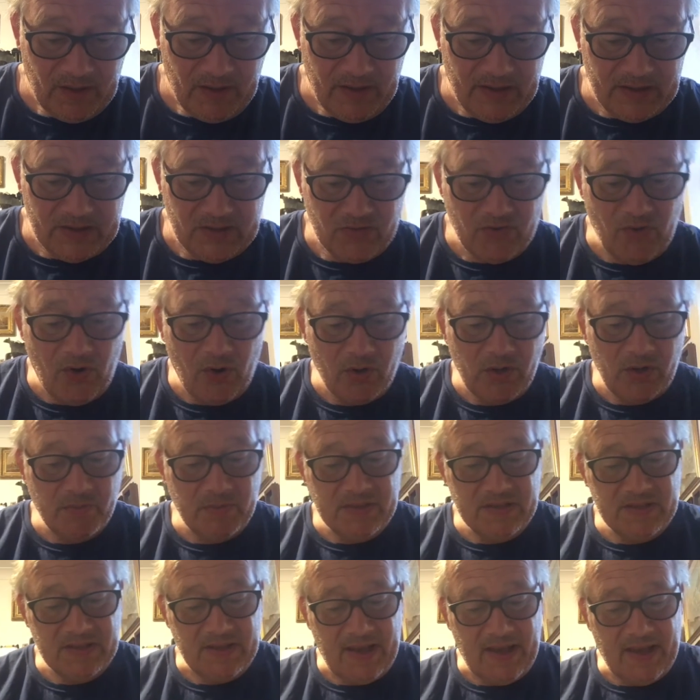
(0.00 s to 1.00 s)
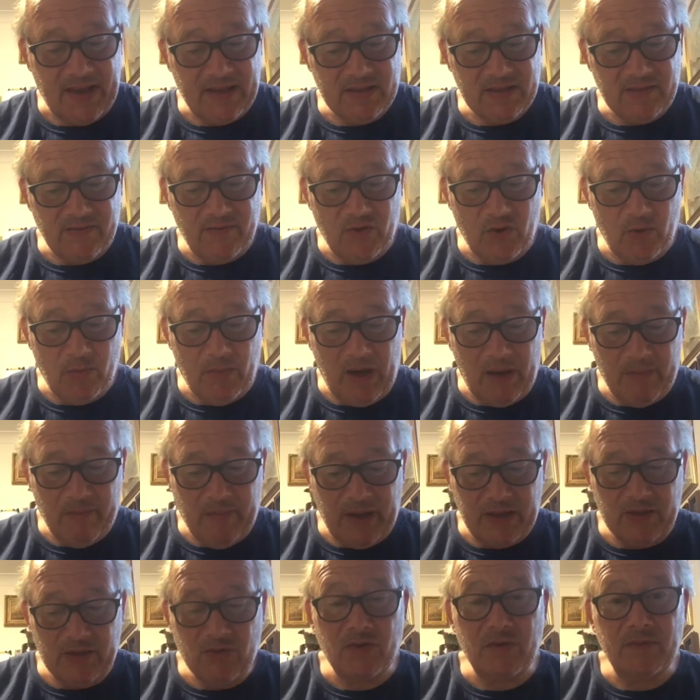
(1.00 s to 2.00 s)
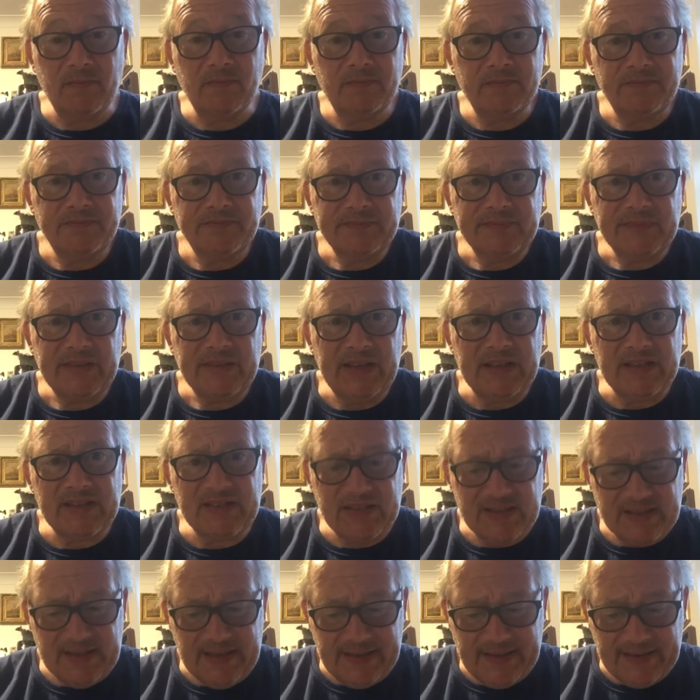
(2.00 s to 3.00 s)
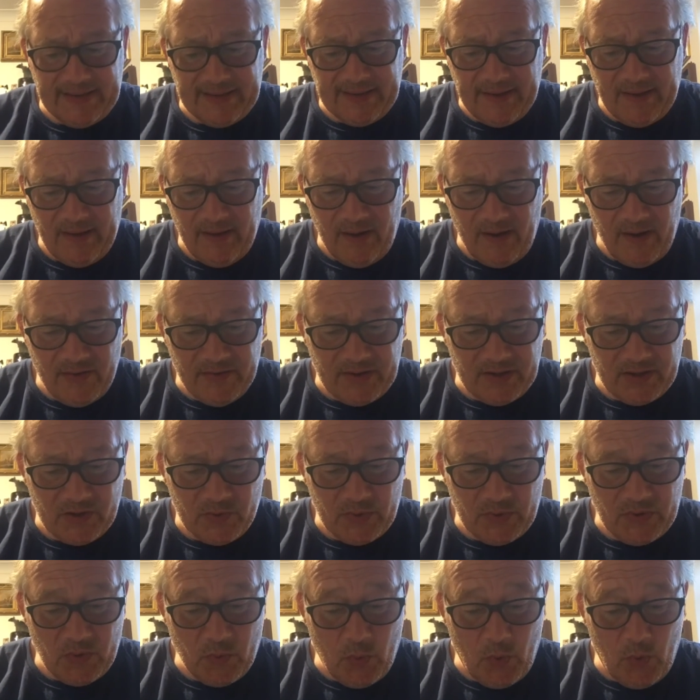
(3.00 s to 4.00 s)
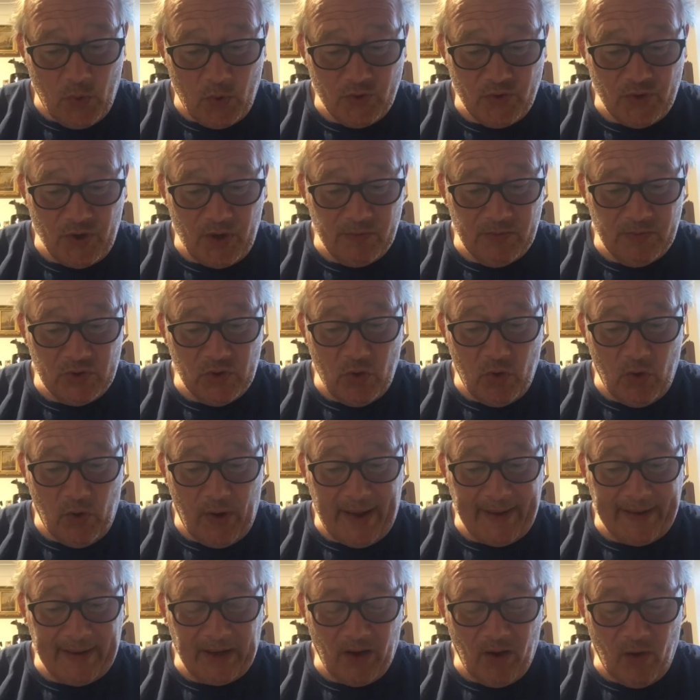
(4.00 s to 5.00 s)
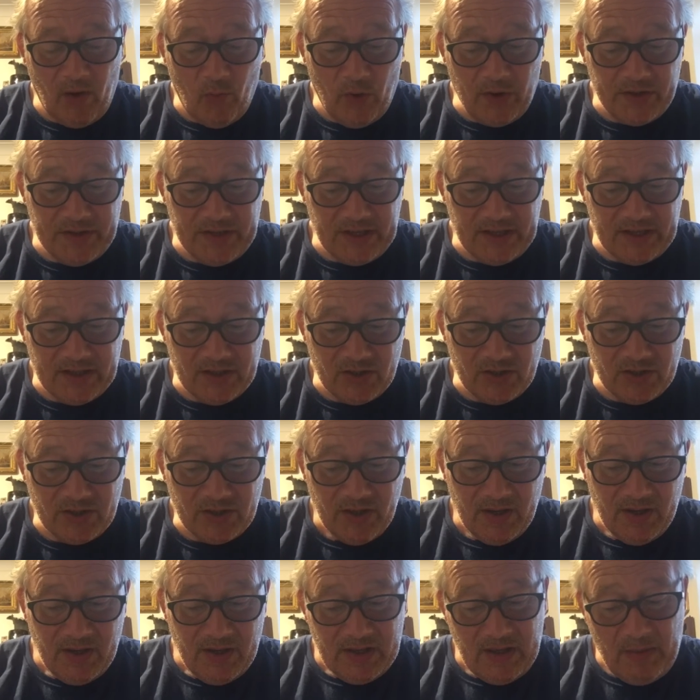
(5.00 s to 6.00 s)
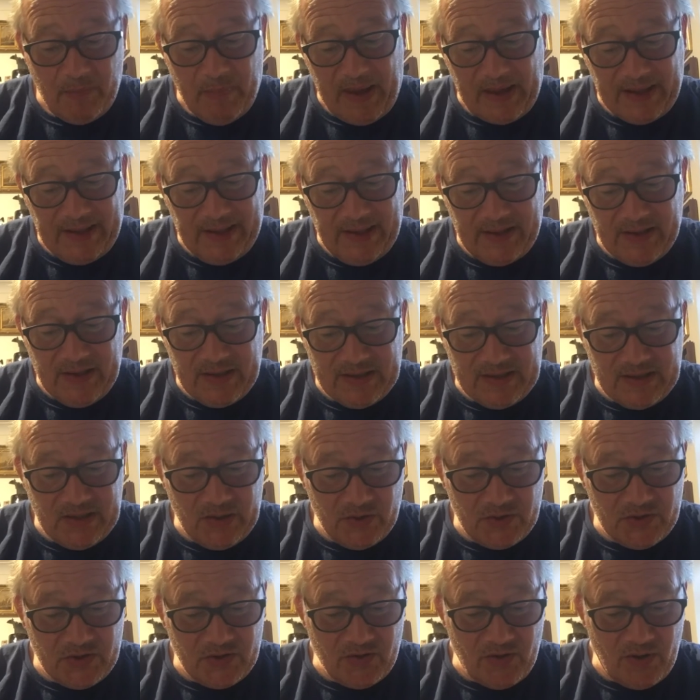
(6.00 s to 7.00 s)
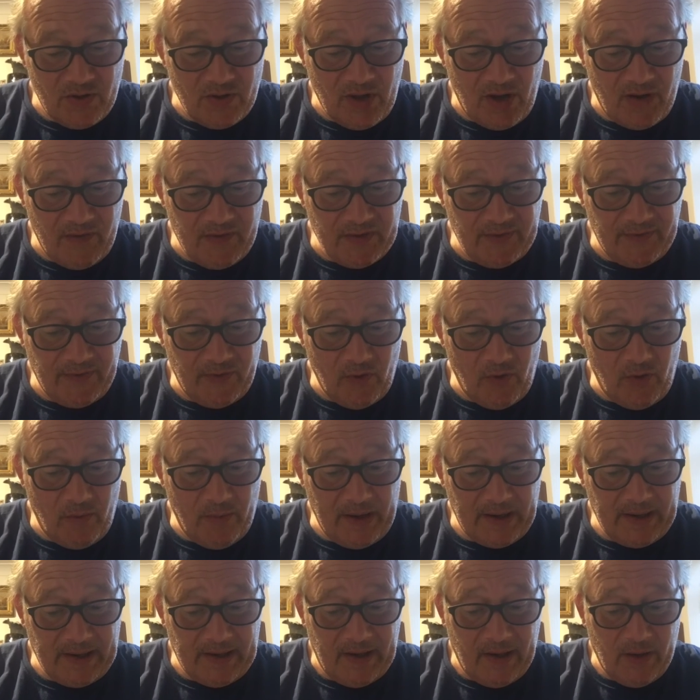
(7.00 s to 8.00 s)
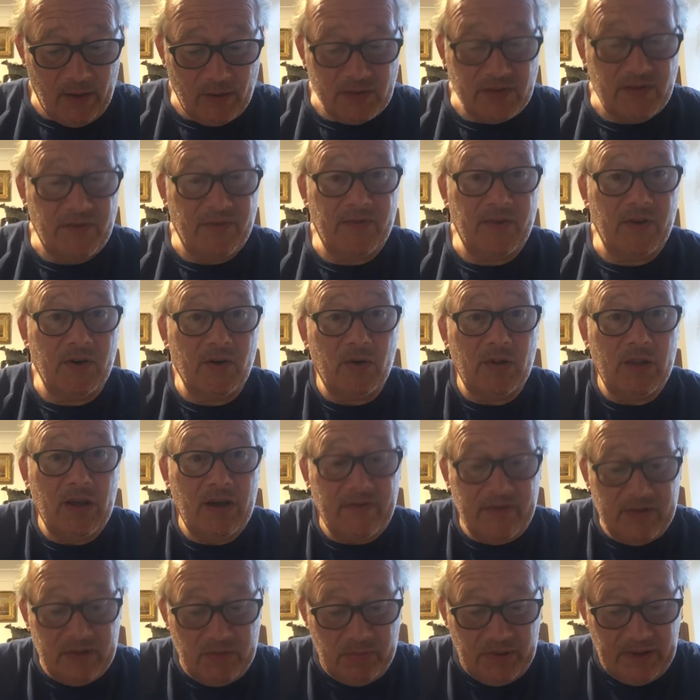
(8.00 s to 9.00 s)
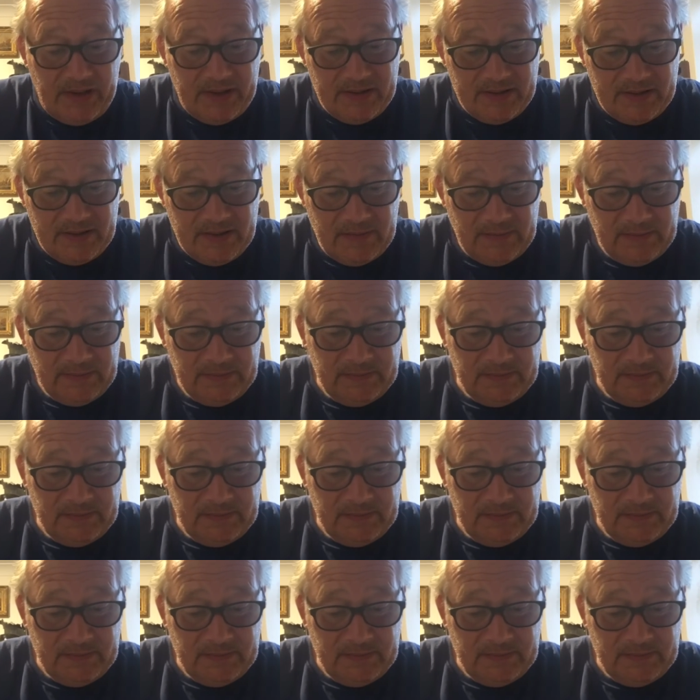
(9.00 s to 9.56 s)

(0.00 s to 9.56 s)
I stroll up the stairs and view my bedroom. It's still in carnage, with the wardrobe door hanging on one hinge. The bed linen still strewn over the floor. My clothes are flung all over the place.